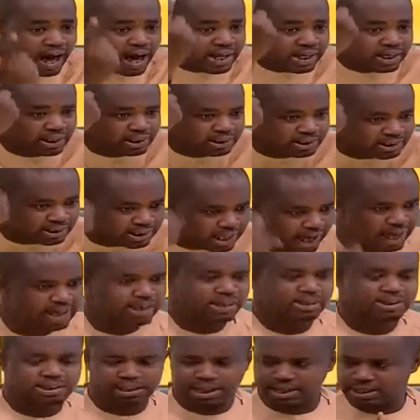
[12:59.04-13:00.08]

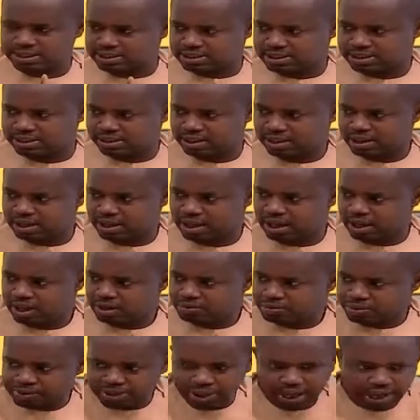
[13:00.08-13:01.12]
intelligence,
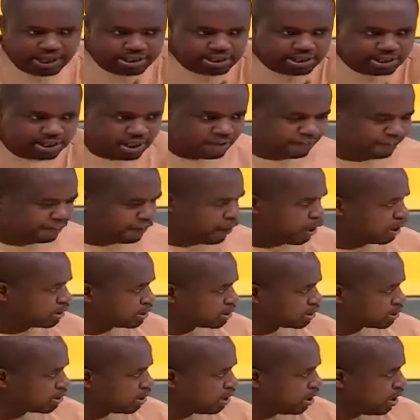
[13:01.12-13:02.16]
you see, is different.
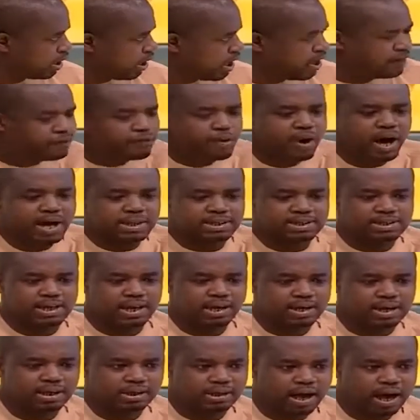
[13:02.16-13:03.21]
If you are
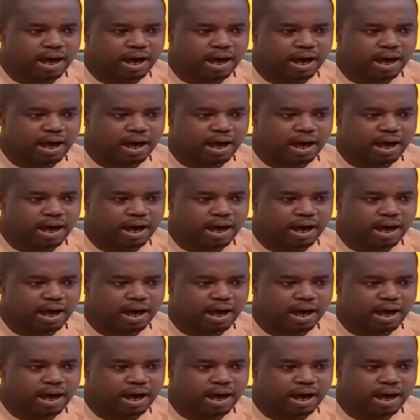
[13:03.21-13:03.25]
saying that,